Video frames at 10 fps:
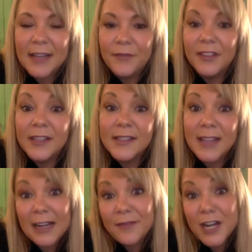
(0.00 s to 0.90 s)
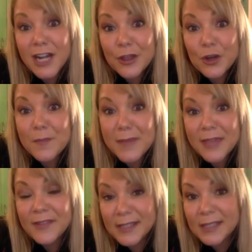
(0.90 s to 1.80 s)
that definitely is kind of
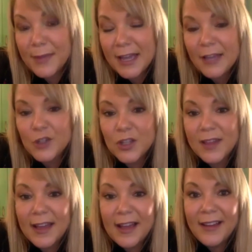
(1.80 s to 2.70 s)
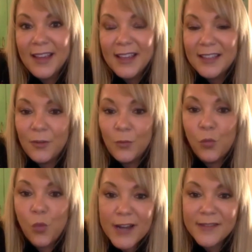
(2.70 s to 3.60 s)
another myth to smash. That yeah,
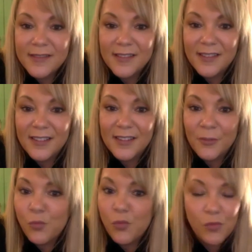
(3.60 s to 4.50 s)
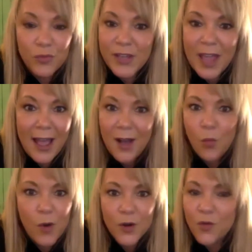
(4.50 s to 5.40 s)
smash one,
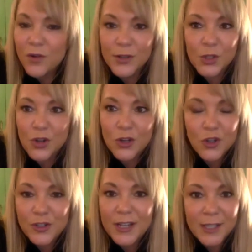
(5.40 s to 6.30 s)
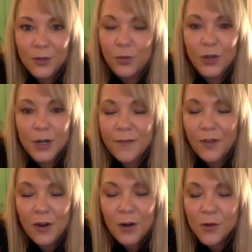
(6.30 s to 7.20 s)
yeah, one org structure doesn't
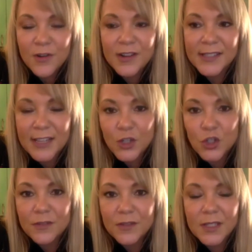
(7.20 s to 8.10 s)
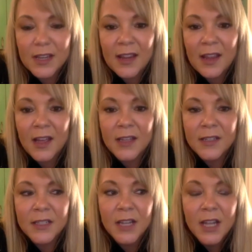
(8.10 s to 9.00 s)
work for all organizations,
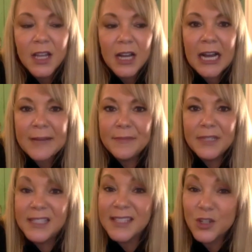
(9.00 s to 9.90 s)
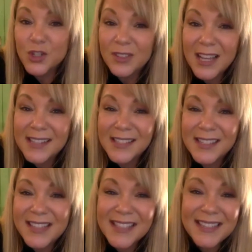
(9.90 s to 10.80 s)
and um,
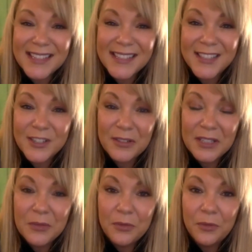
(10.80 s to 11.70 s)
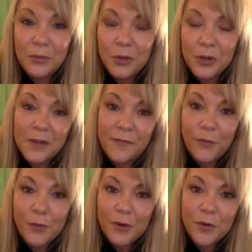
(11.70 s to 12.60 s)
decentralized doesn't necessarily
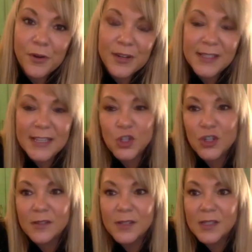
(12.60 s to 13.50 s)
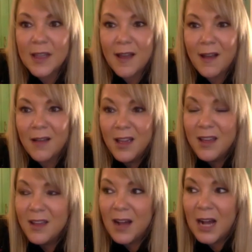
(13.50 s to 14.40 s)
work for organizations
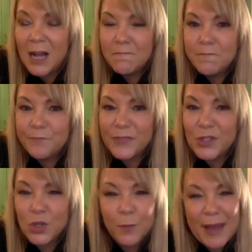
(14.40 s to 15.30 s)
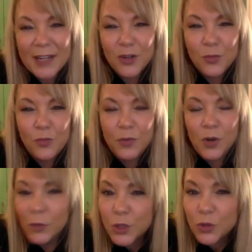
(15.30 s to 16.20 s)
that um, do better
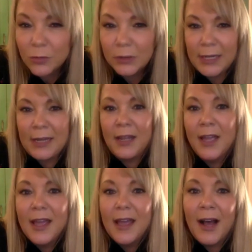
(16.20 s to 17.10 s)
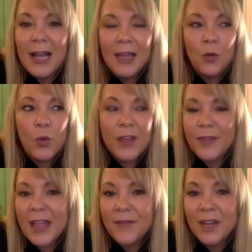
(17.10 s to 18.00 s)
culturally uh,
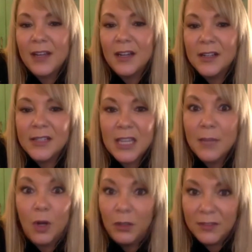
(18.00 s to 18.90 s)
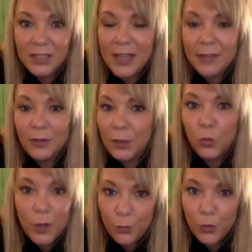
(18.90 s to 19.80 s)
with having a team all
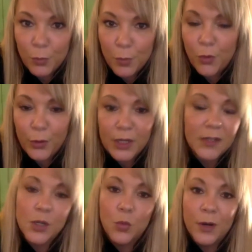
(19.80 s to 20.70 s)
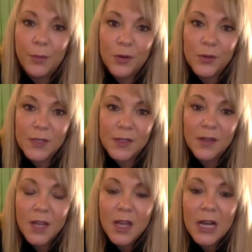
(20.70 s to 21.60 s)
together in one room reporting into one
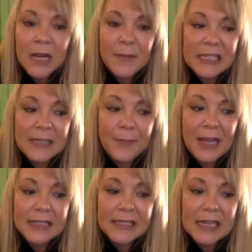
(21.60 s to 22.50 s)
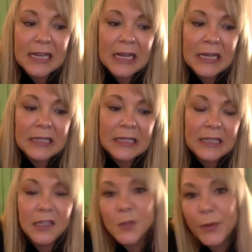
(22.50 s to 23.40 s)
person. Um, it depends
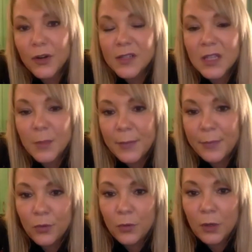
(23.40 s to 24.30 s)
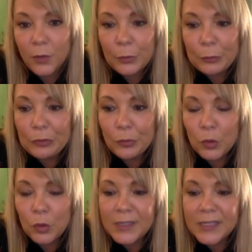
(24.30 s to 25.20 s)
on the experience of the people who are
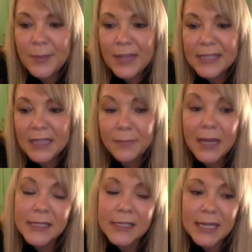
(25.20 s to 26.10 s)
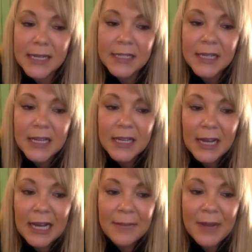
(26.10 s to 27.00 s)
in the room. It depends on the
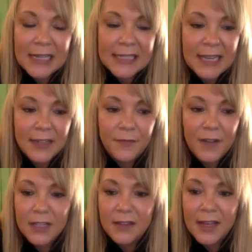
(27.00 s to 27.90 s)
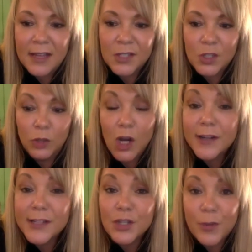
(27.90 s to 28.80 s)
mindset. Um, I tend to find that
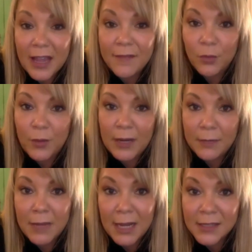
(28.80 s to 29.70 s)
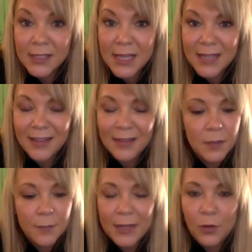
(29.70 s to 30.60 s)
so long as you have the right
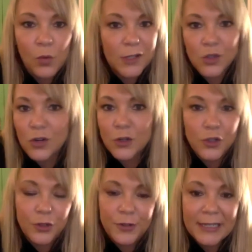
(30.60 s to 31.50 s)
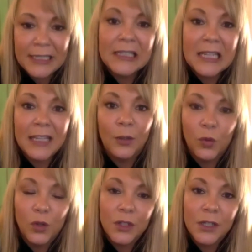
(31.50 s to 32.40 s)
mindset, it doesn't matter what structure you're in,
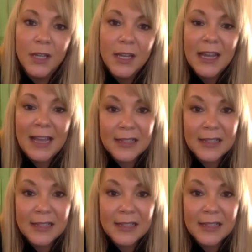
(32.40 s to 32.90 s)
it can work.